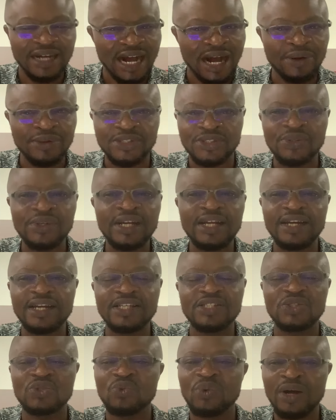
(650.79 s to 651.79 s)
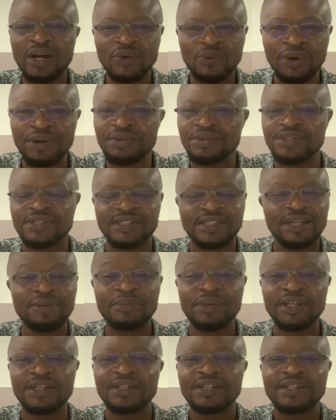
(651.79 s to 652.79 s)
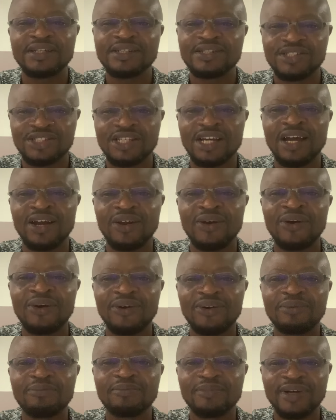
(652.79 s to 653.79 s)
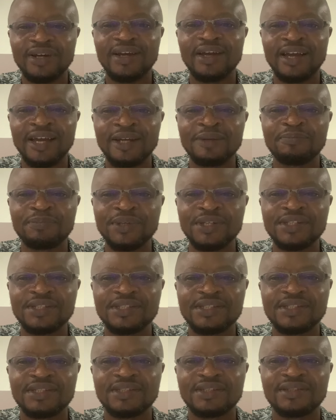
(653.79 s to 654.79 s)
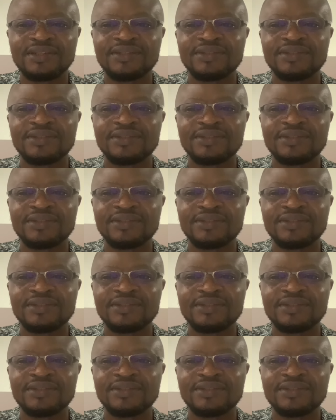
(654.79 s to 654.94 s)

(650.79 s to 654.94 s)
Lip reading: I'll see you in the next one when you see me. Shalom and peace.